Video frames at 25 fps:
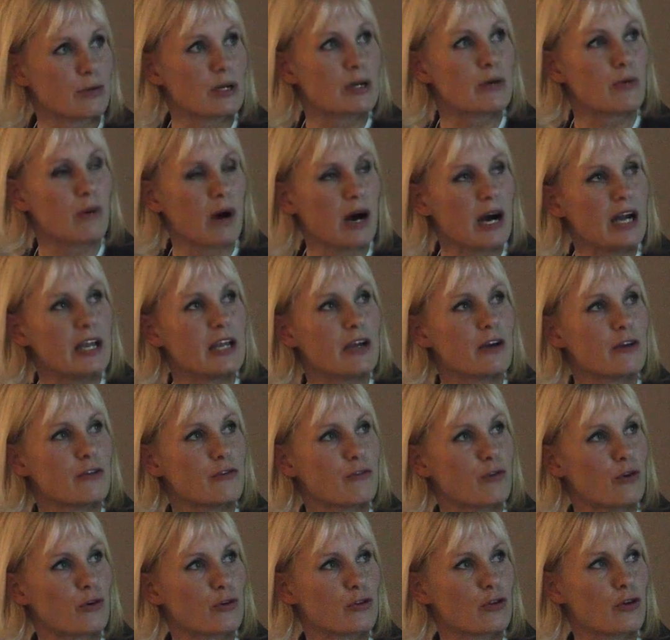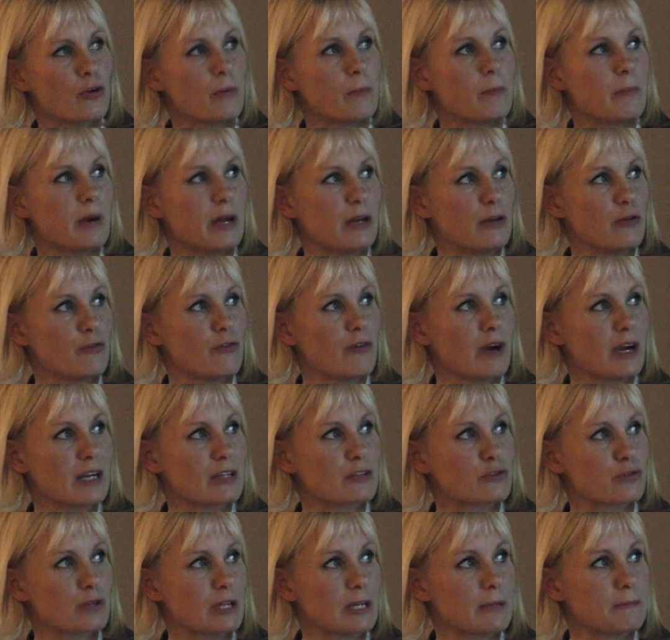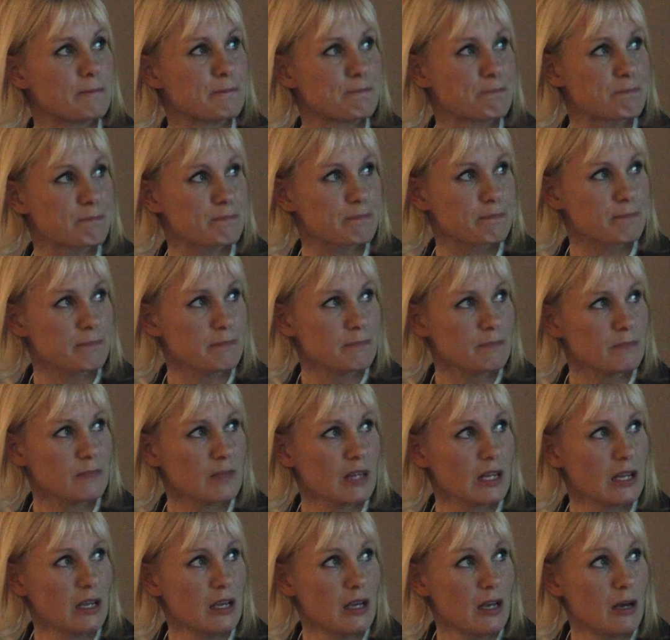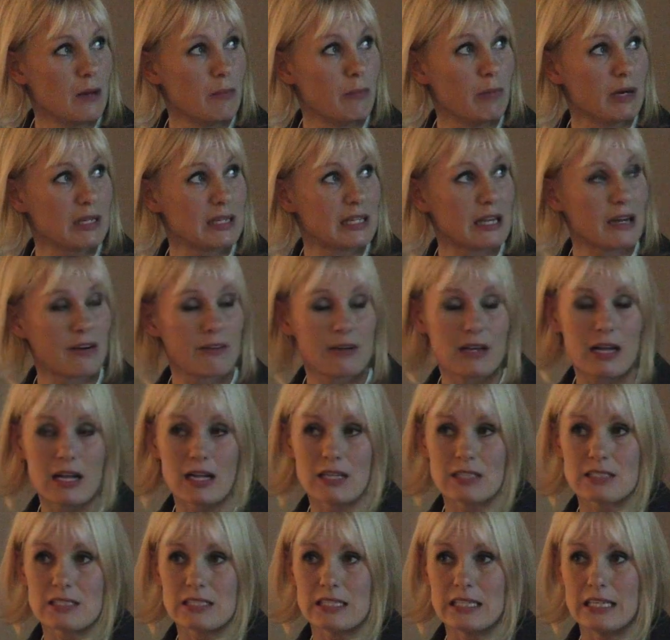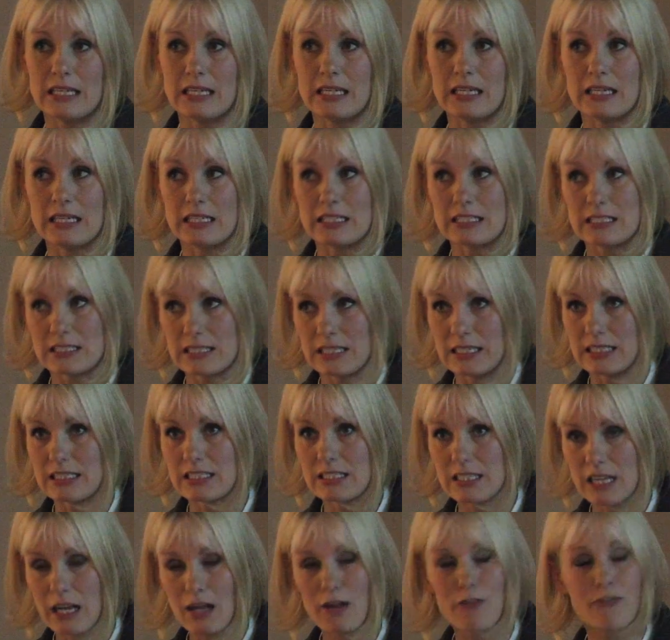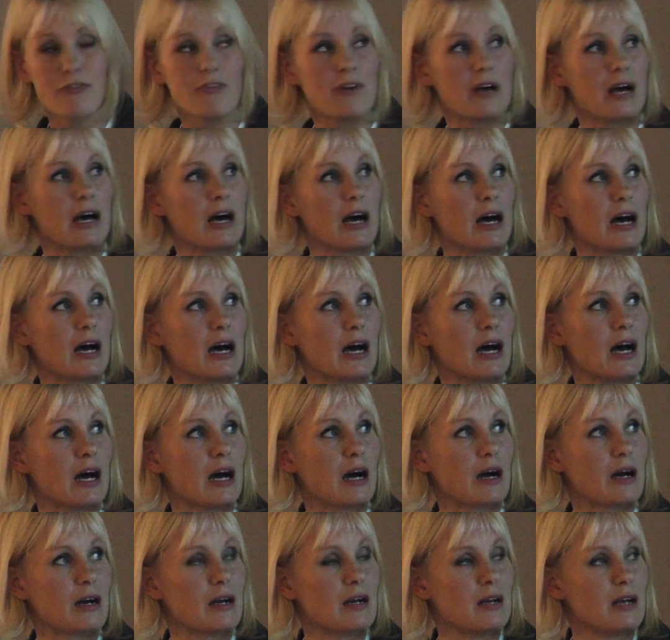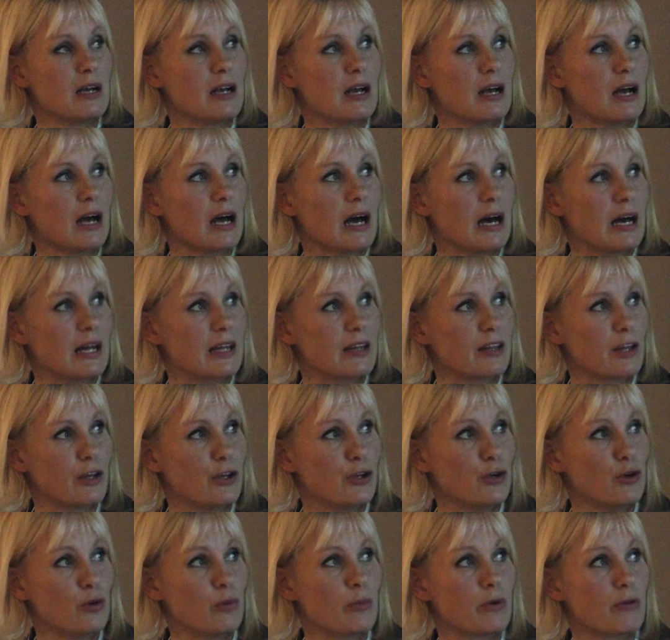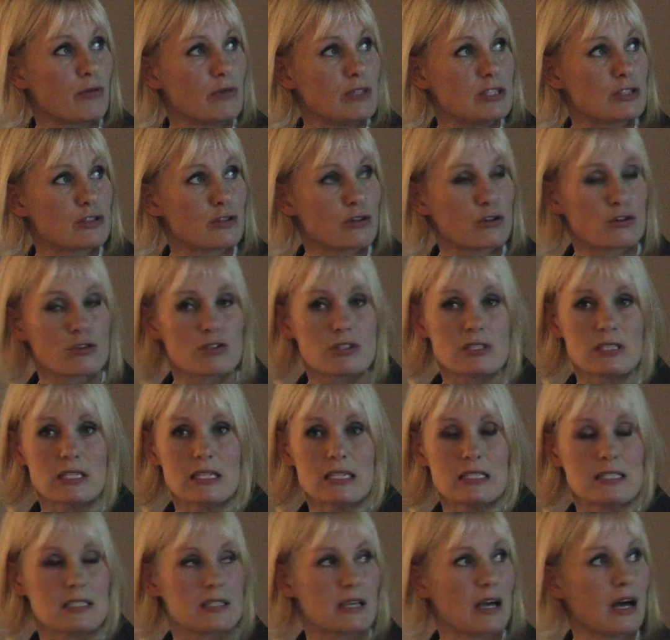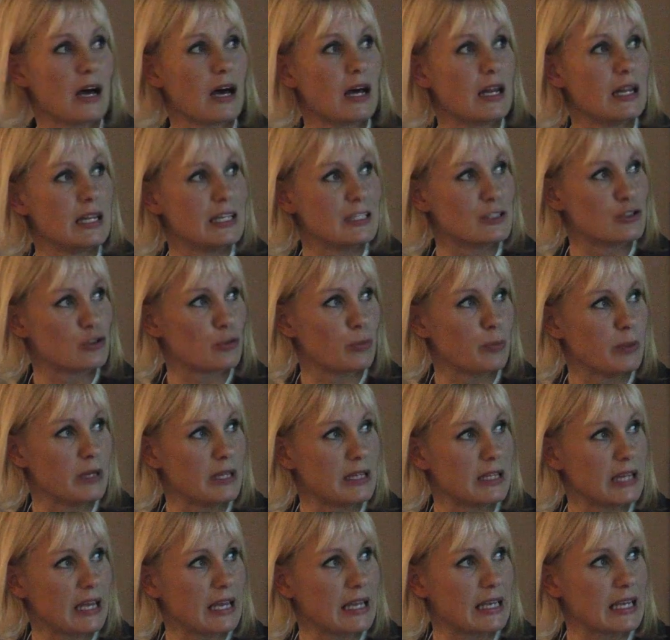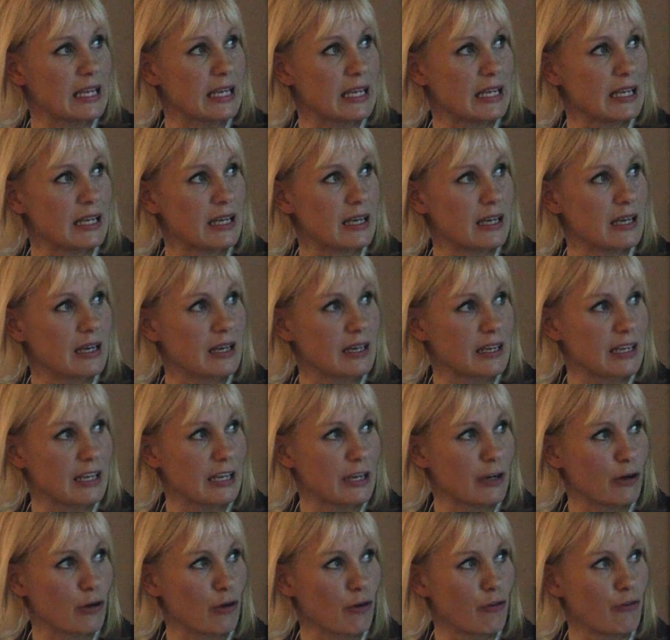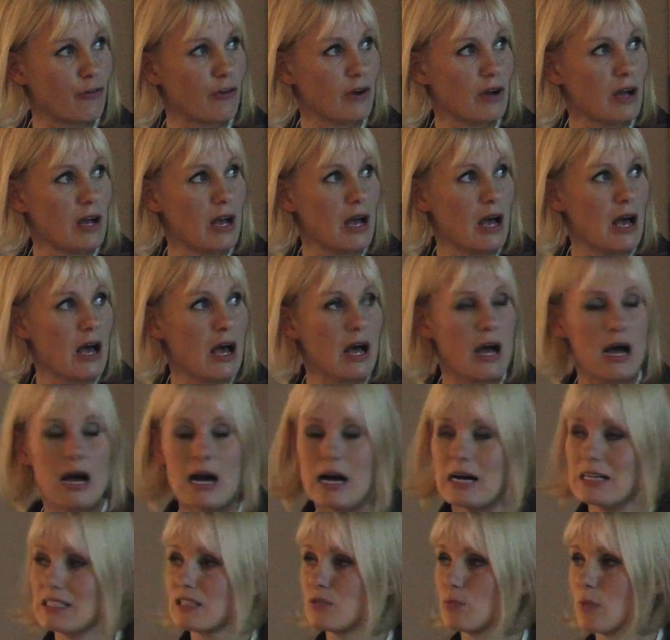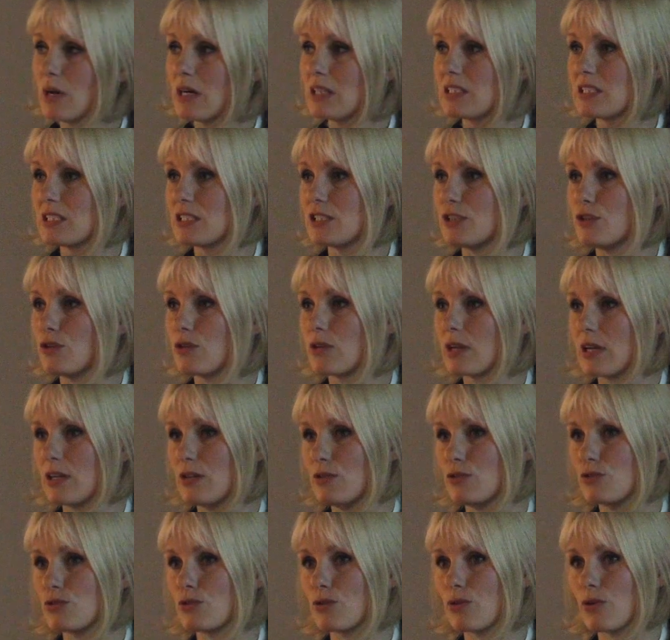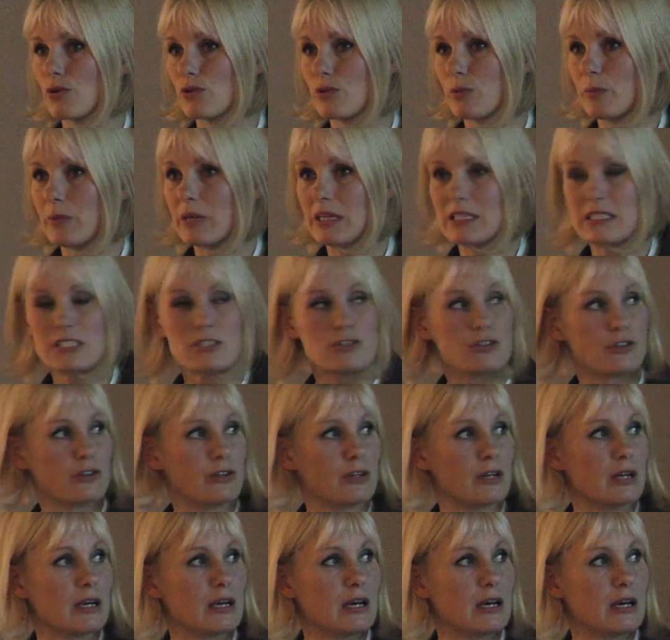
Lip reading: required for the manufacturing. Materials itself and the human resources needs to be taken care of. As much as you can use automation